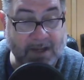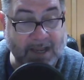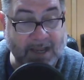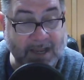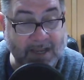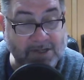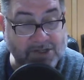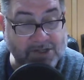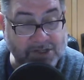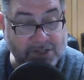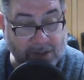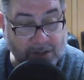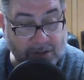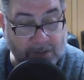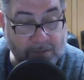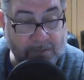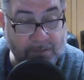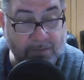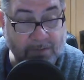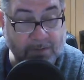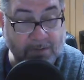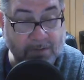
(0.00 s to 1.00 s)
against
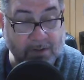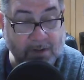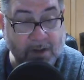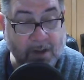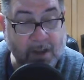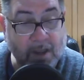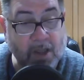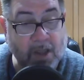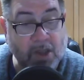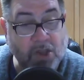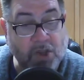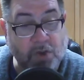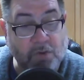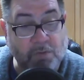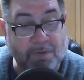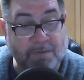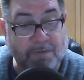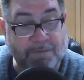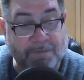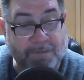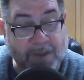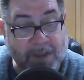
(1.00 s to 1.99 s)
you, you
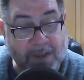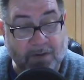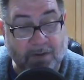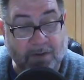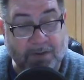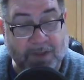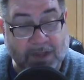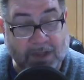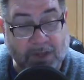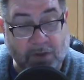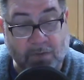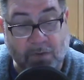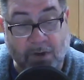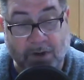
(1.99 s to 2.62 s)
reveal that